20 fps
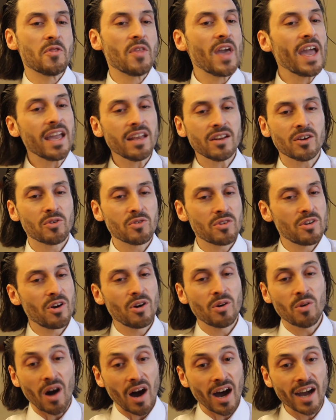They don't
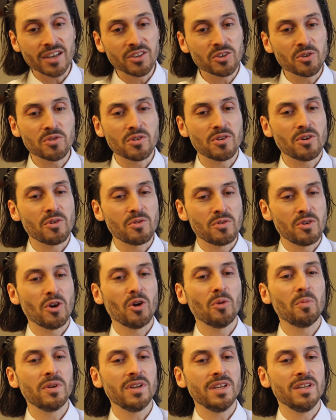know, I don't know,
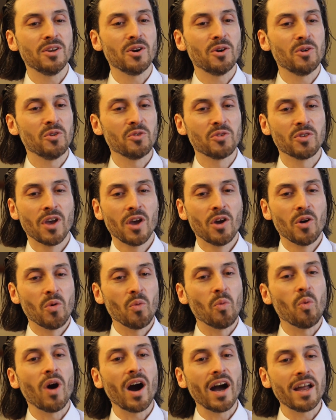nobody knows
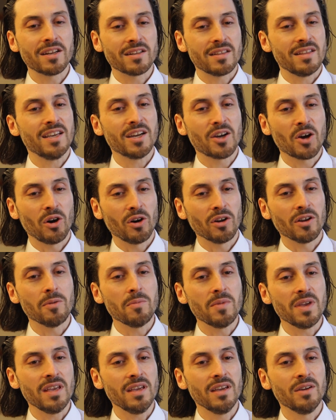what the
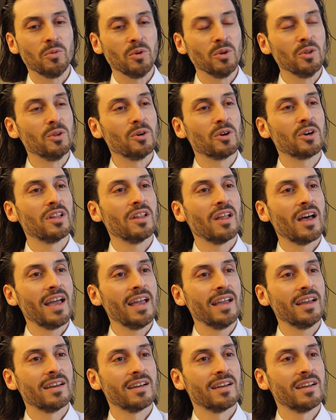economy will look
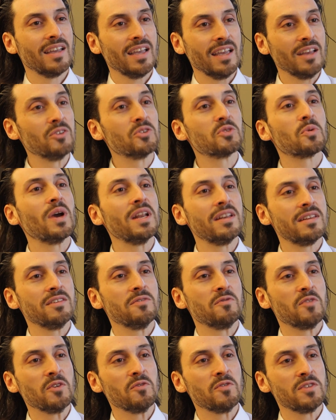like in
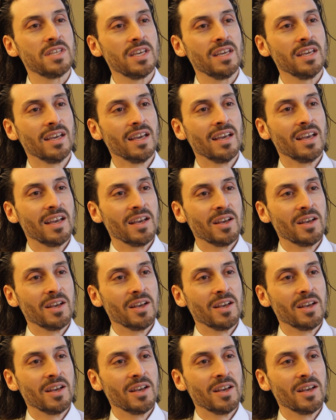2050.